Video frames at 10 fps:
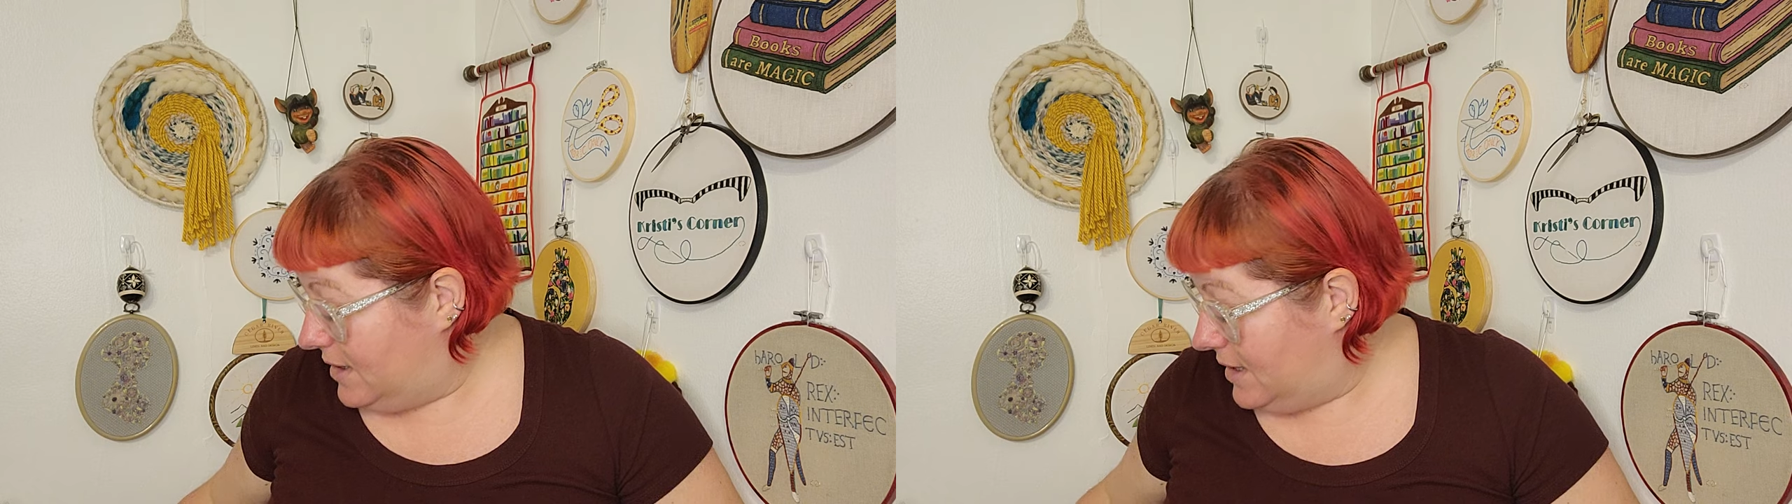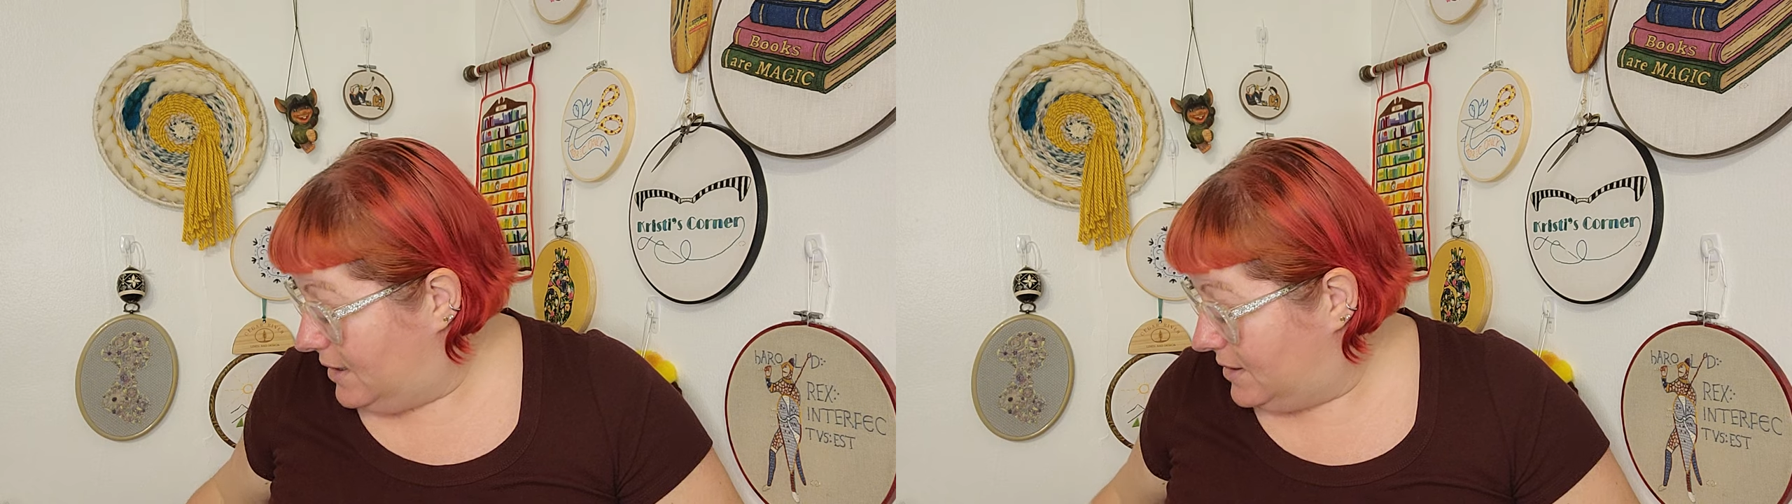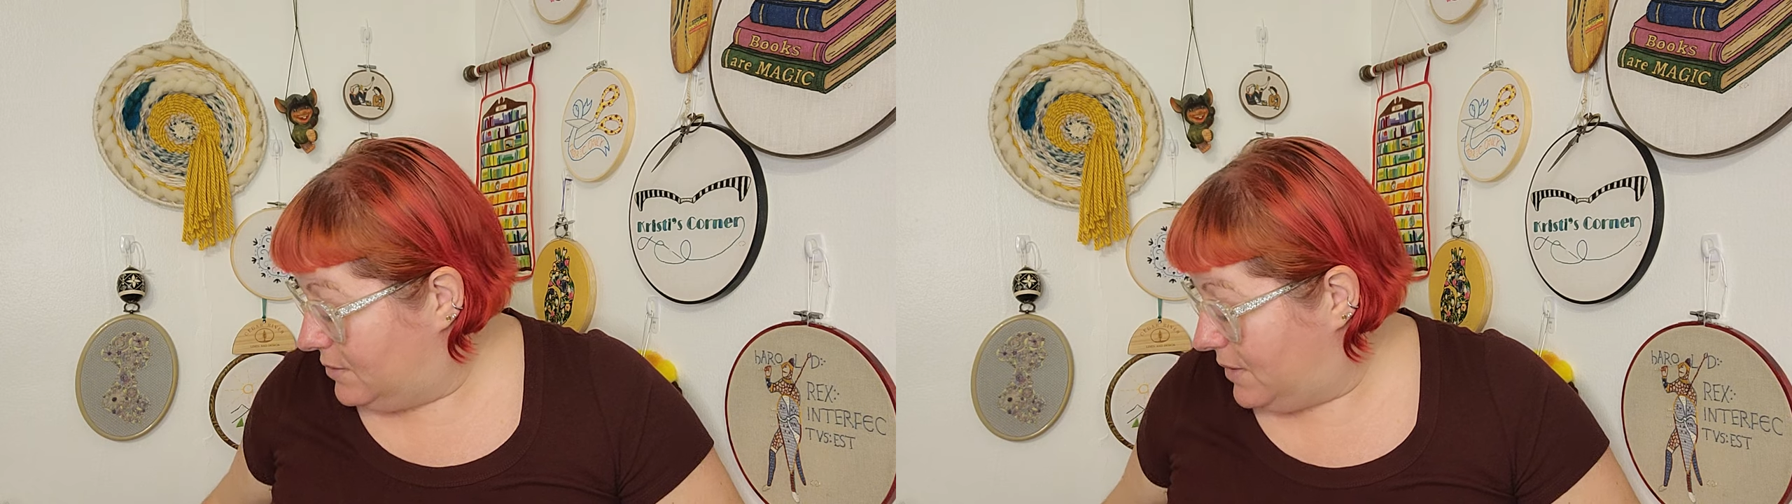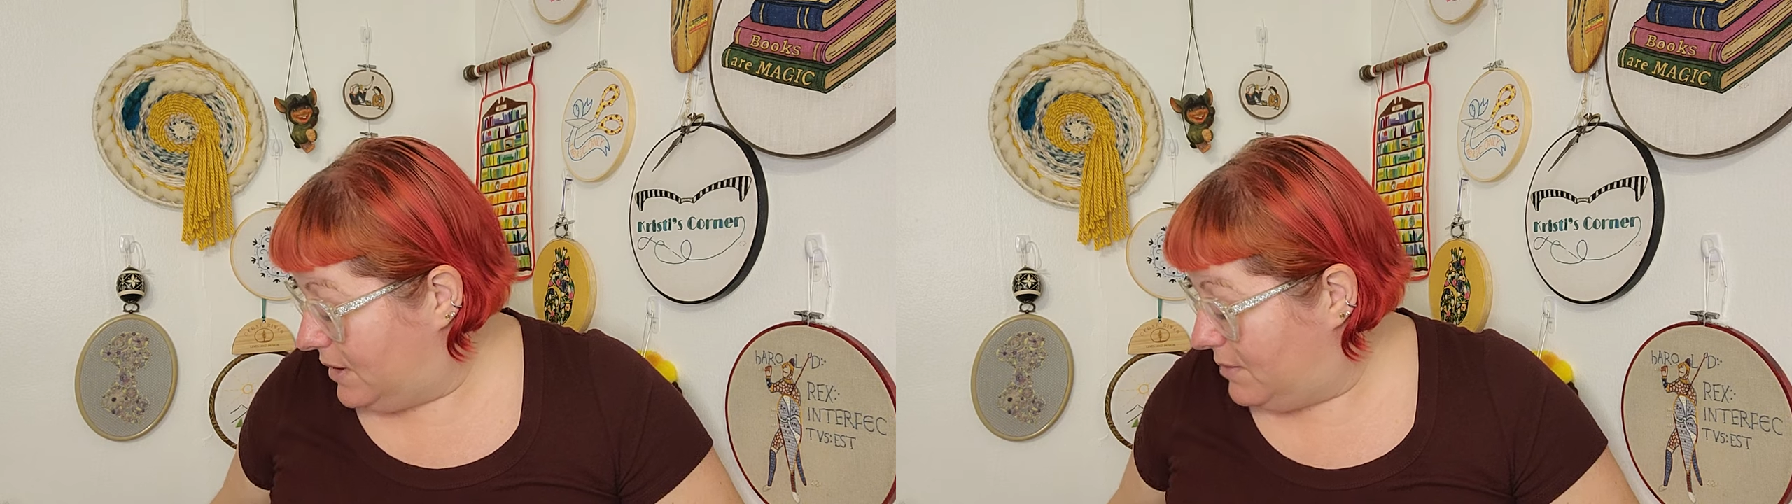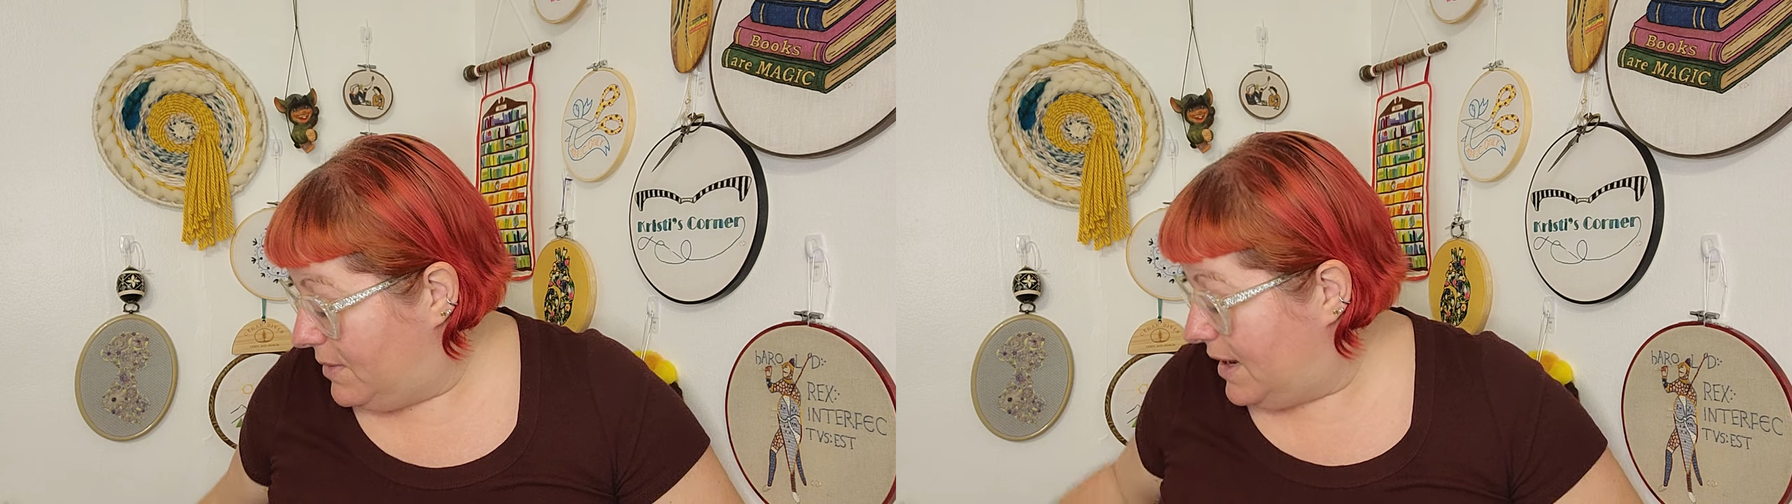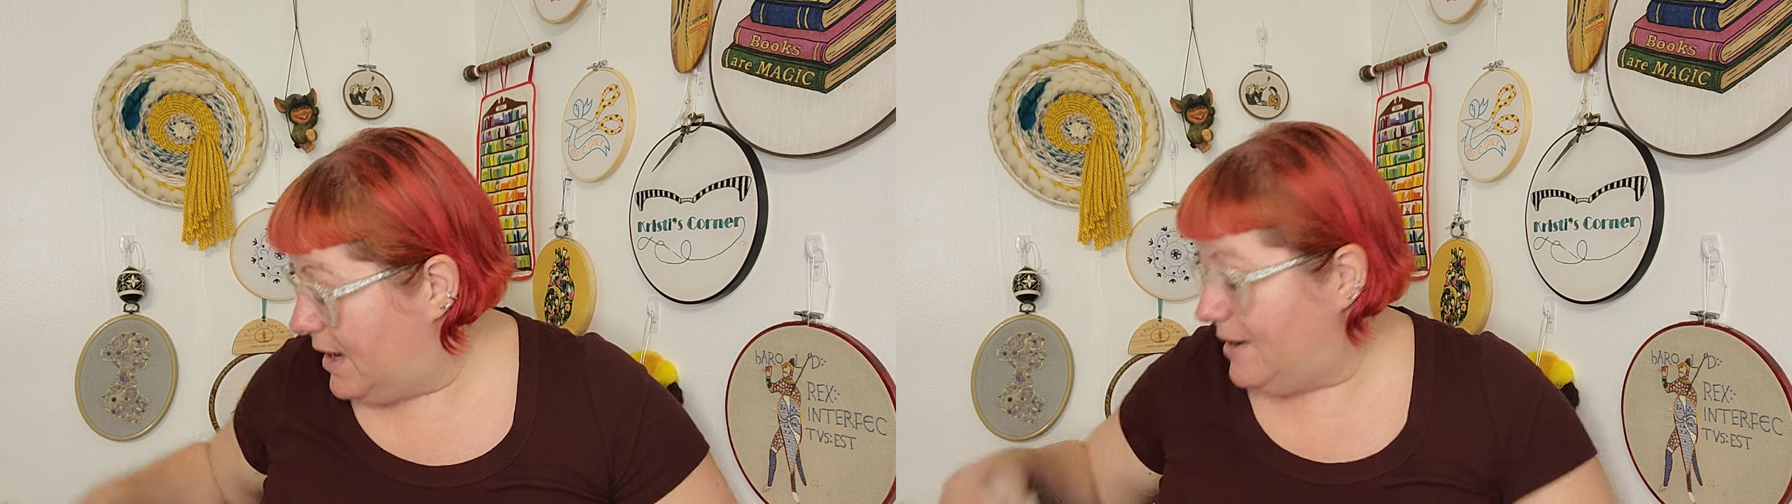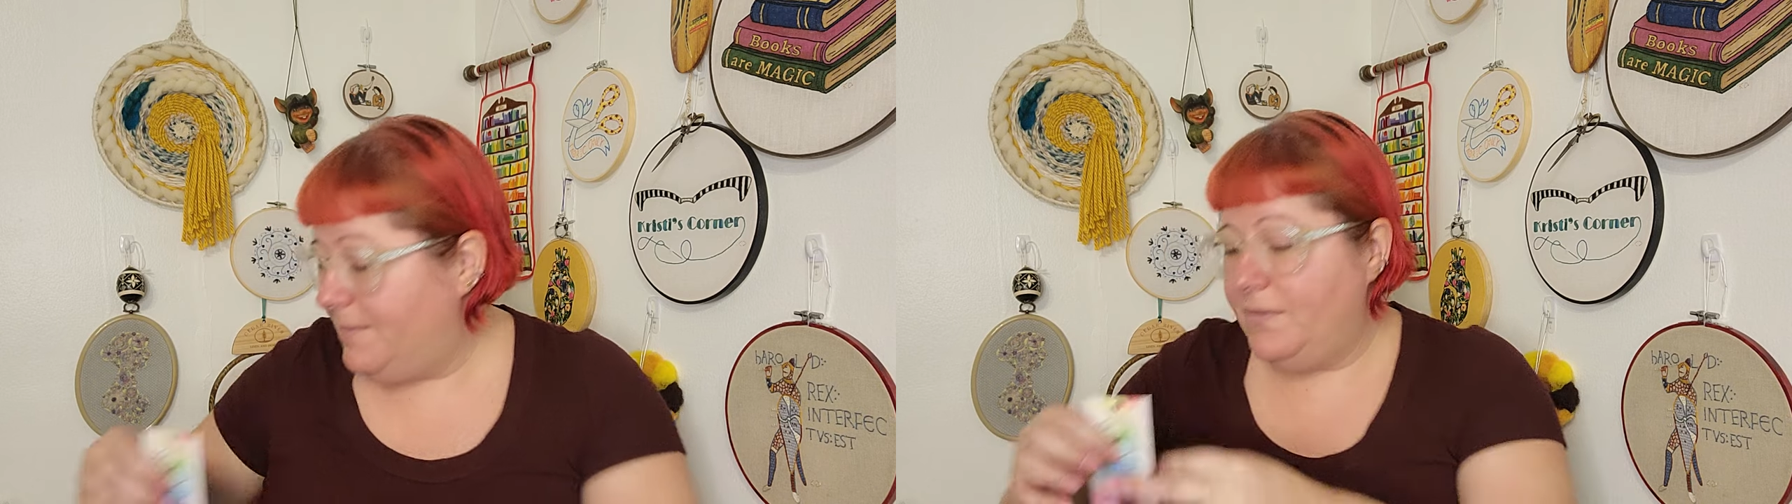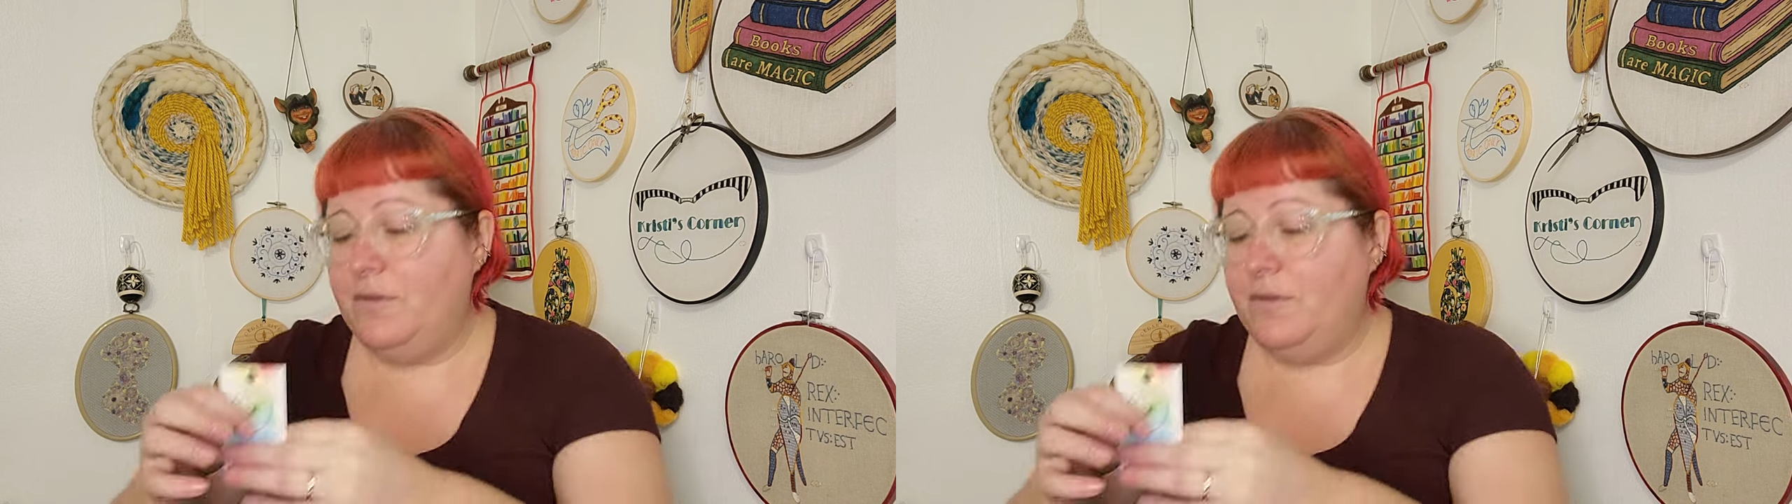this with my